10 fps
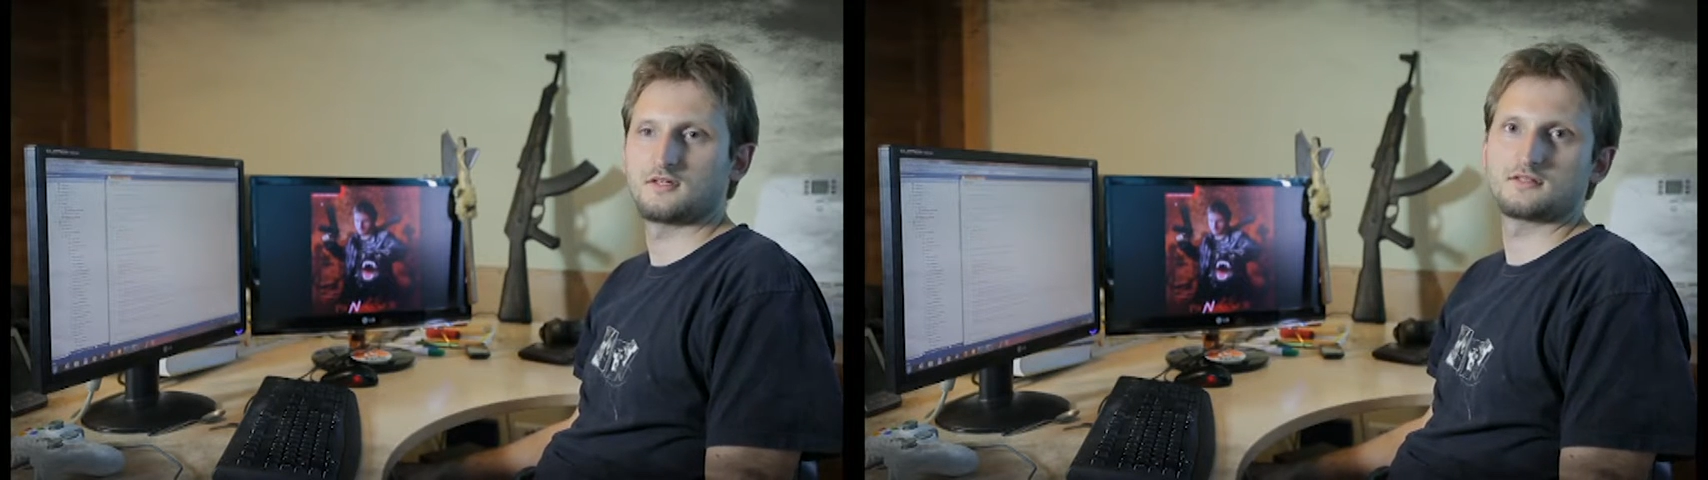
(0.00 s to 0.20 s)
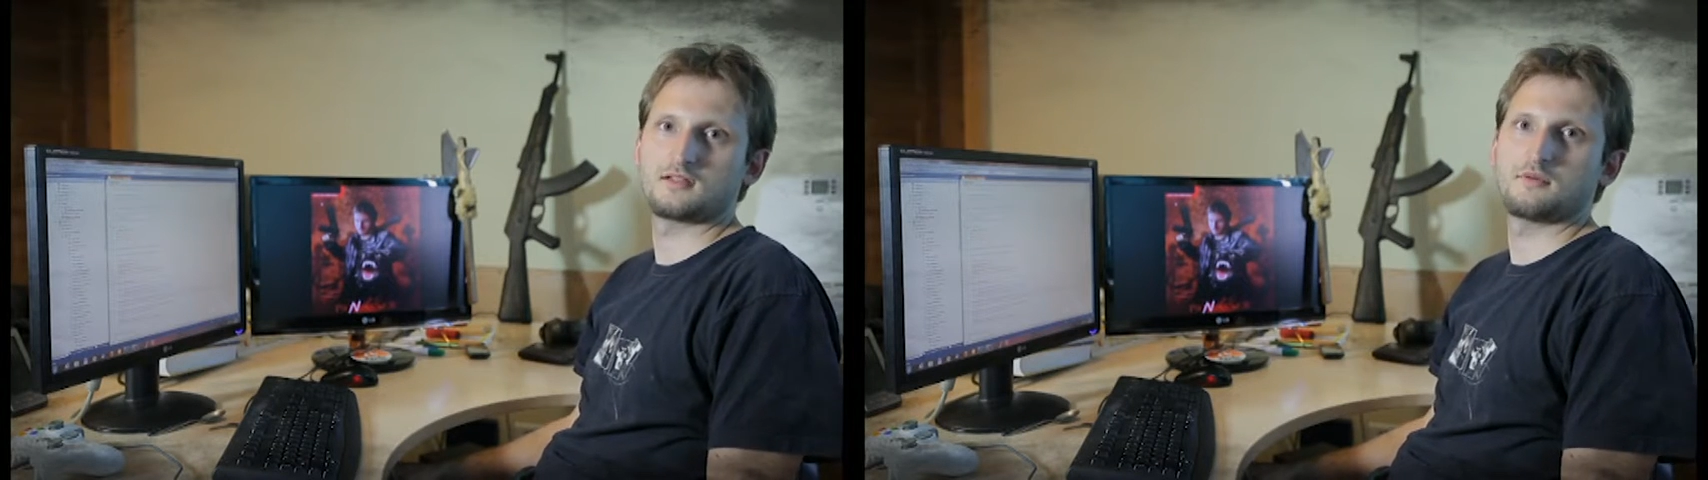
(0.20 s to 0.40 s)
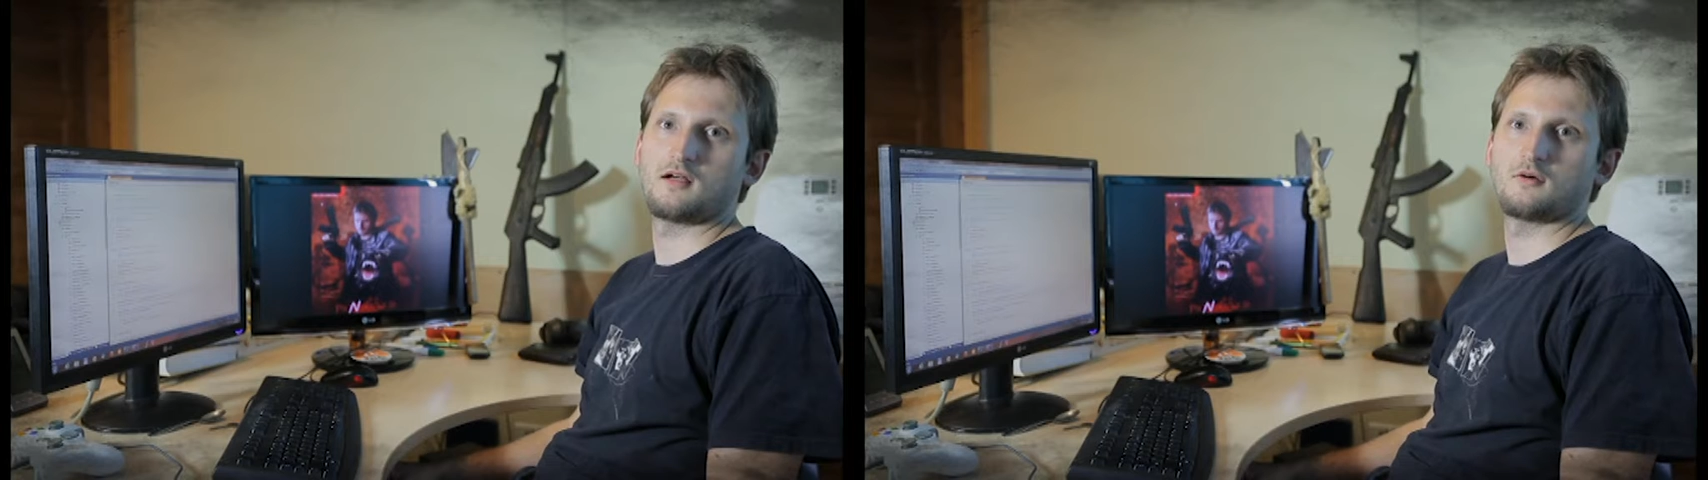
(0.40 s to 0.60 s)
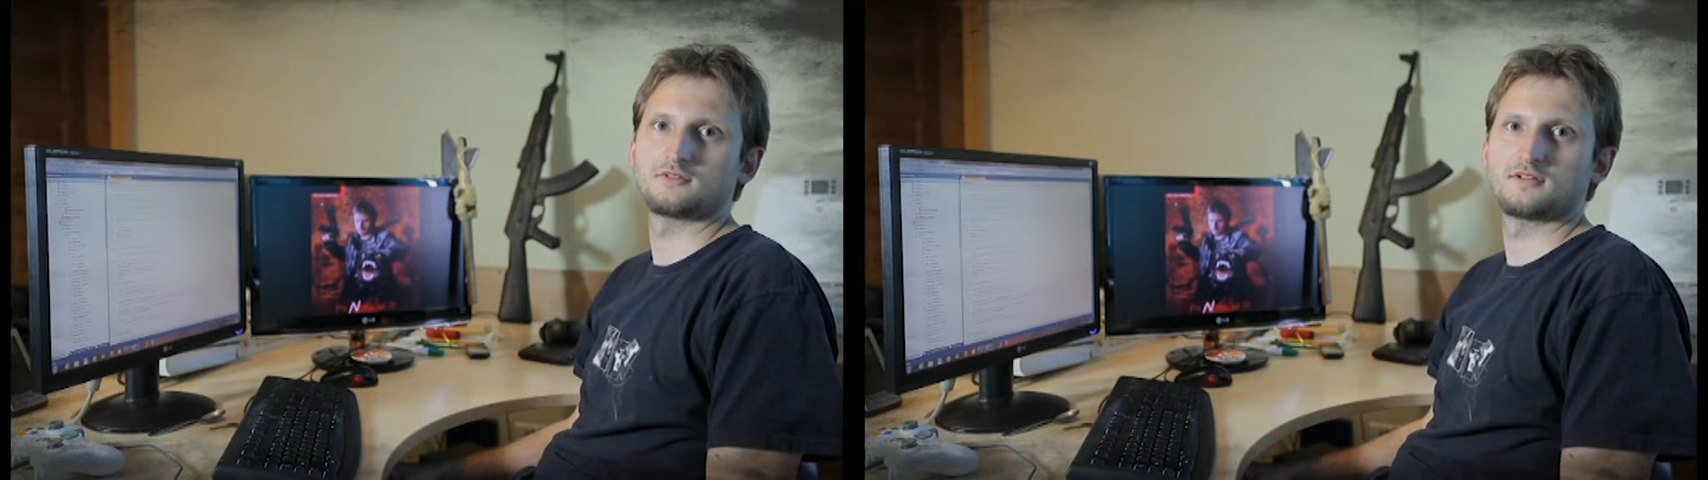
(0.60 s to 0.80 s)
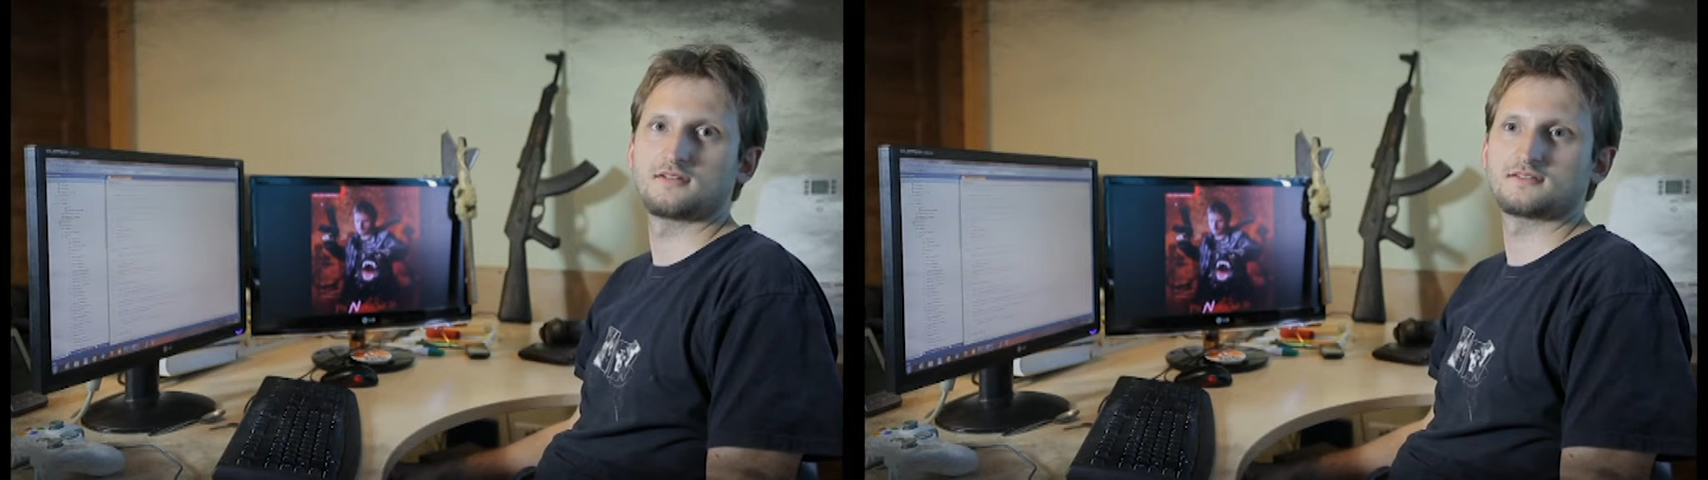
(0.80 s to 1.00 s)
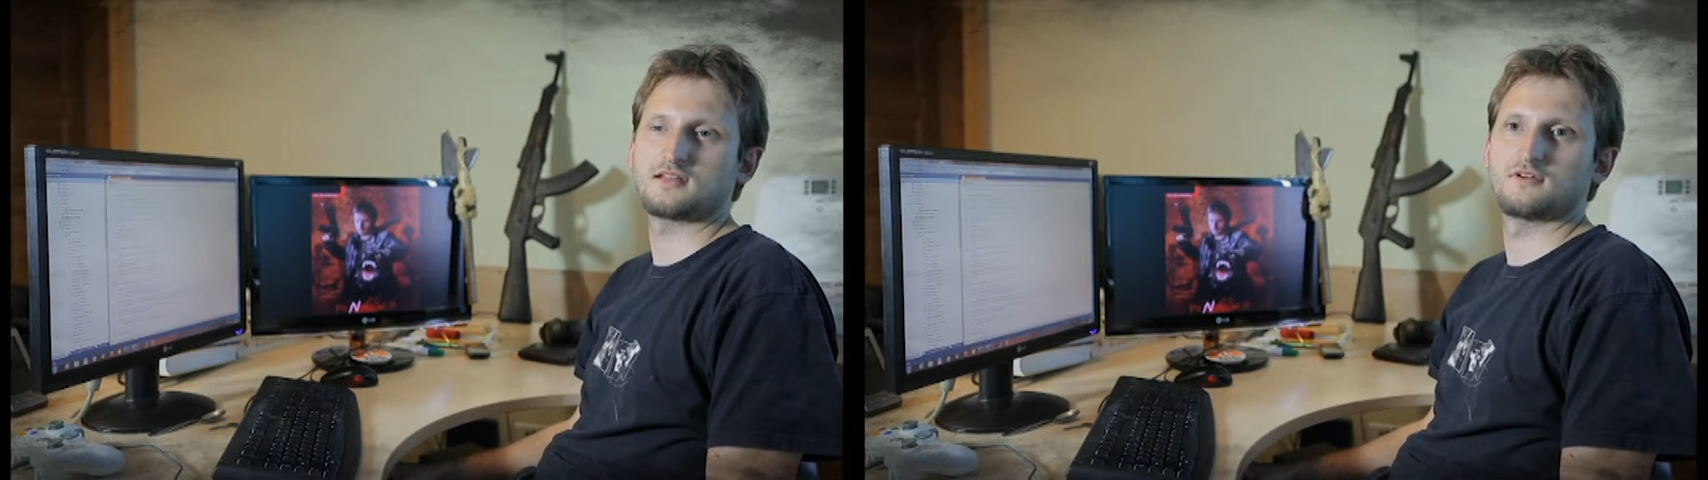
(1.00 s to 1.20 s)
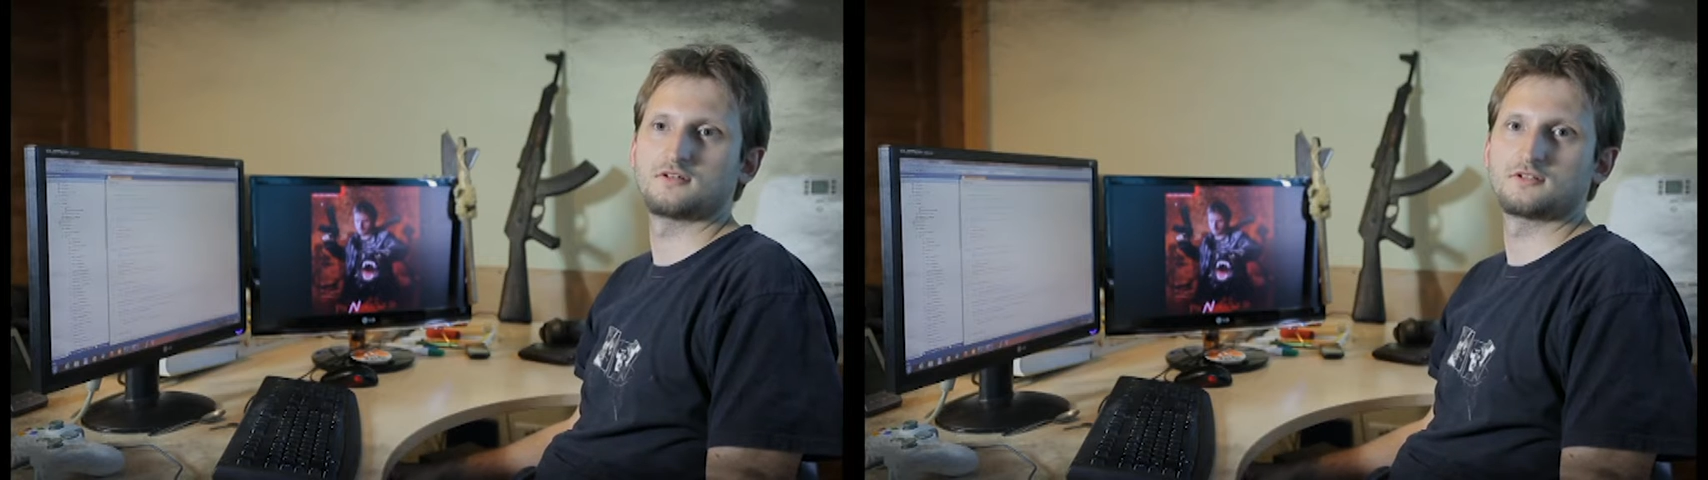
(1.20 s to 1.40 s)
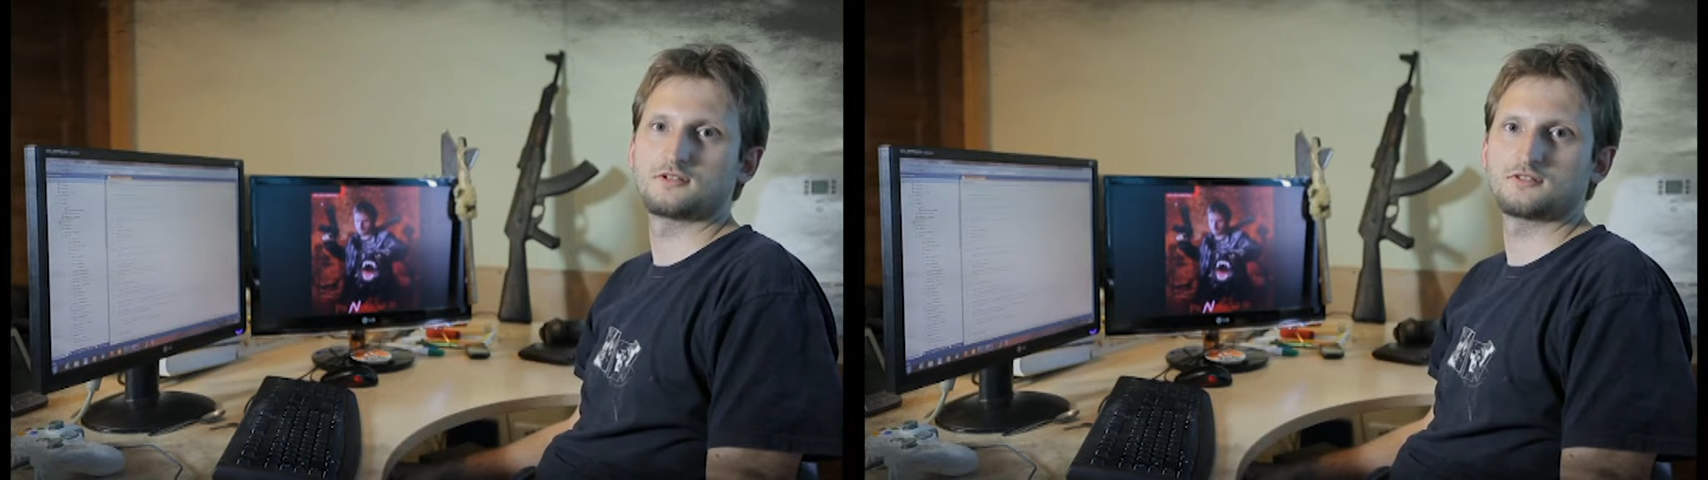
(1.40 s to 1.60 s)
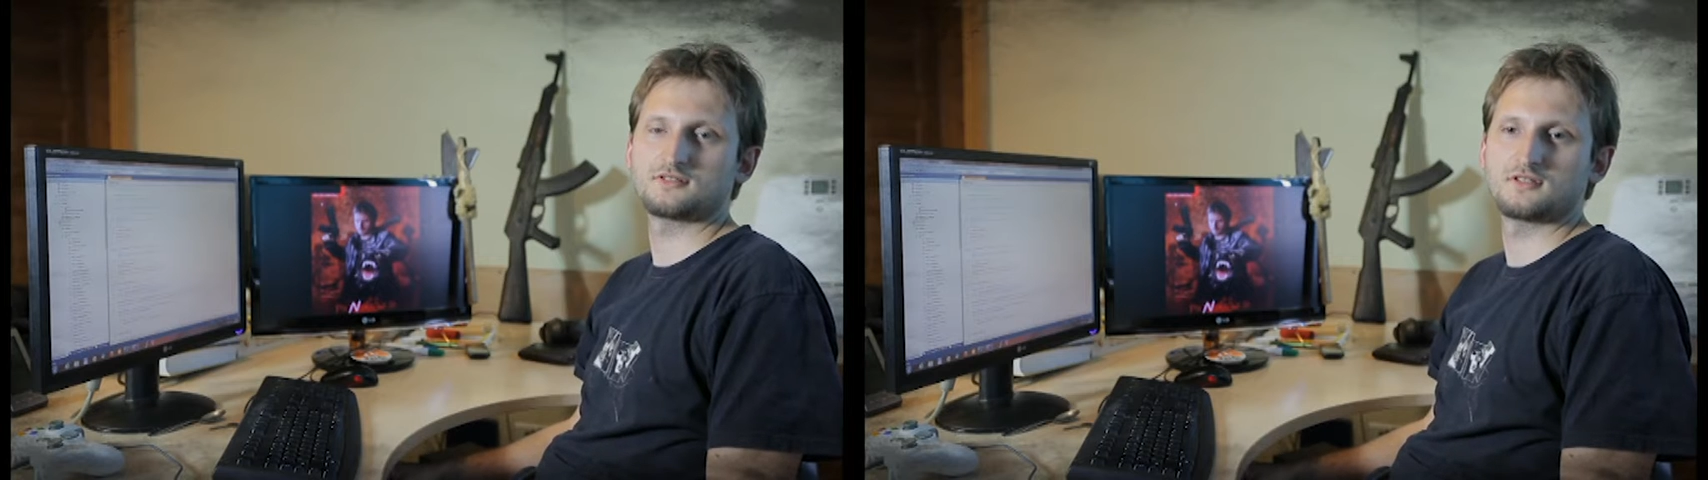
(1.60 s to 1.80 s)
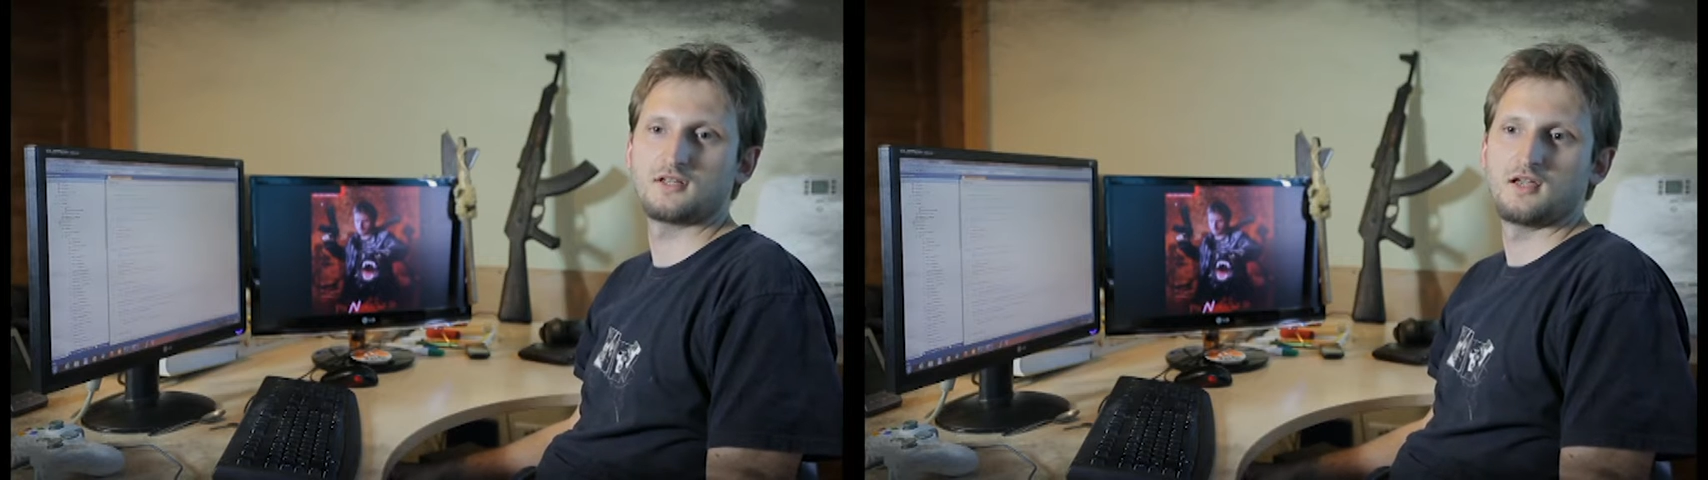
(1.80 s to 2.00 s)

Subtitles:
It's about 7 years,